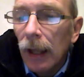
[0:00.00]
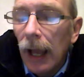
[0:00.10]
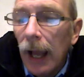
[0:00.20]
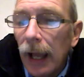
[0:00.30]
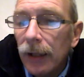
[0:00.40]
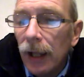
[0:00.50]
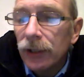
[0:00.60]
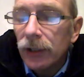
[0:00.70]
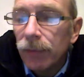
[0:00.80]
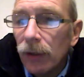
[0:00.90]
And I
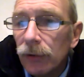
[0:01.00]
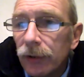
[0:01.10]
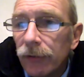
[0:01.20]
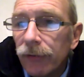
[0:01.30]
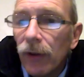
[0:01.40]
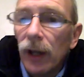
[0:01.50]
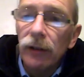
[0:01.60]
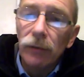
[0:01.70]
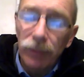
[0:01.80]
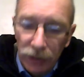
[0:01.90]
suppose the
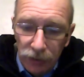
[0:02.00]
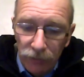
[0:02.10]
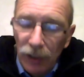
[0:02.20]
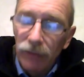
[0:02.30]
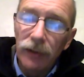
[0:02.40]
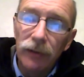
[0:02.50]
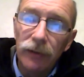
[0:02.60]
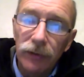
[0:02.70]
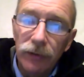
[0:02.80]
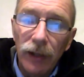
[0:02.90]
final piece of
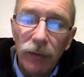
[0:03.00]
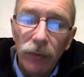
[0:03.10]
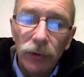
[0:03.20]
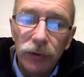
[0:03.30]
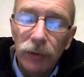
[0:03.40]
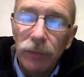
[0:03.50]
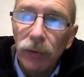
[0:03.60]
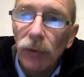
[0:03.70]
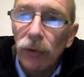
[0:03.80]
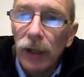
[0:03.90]
evidence that would
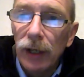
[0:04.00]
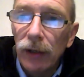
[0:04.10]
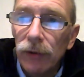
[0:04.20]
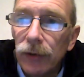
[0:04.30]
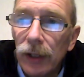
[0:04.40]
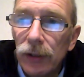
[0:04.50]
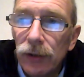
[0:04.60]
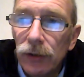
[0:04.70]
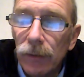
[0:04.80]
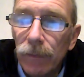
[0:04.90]
support that
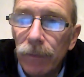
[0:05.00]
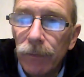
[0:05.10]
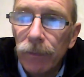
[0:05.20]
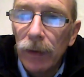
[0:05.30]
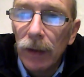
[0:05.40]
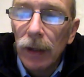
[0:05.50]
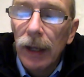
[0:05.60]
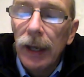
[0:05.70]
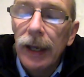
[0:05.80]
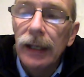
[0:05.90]
contention
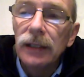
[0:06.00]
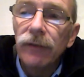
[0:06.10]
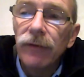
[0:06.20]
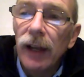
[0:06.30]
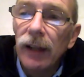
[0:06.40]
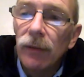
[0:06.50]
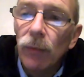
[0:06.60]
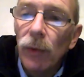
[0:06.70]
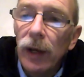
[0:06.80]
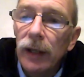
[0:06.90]
is the fact that
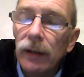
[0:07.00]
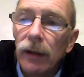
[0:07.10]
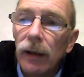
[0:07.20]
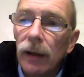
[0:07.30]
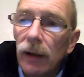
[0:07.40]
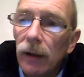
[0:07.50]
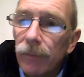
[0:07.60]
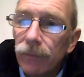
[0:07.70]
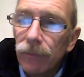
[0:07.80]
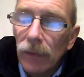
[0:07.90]
when
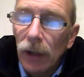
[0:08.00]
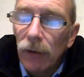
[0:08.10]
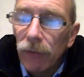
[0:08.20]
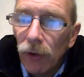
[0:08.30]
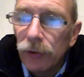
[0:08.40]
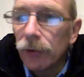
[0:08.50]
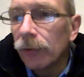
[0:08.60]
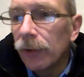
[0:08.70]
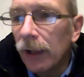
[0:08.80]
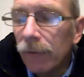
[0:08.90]
fossils
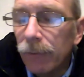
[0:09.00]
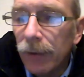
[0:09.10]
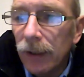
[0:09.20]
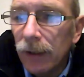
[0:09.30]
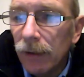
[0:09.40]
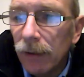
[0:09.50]
have been,